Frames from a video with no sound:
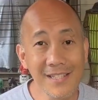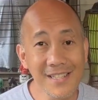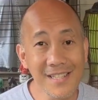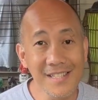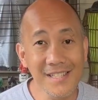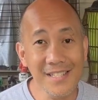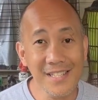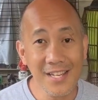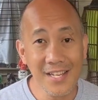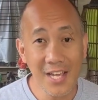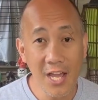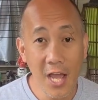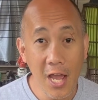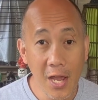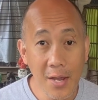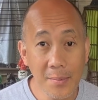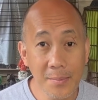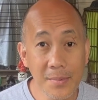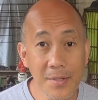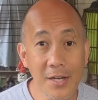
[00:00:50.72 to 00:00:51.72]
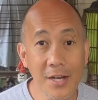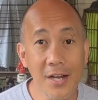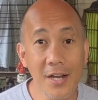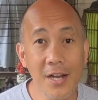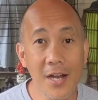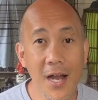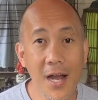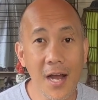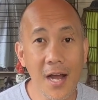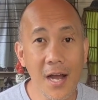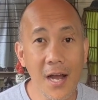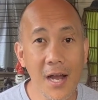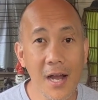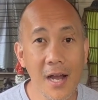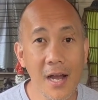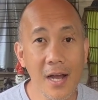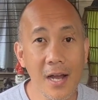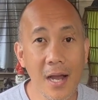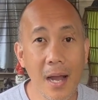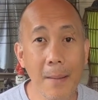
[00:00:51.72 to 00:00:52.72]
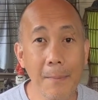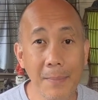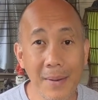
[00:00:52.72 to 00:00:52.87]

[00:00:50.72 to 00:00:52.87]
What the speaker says: since I have a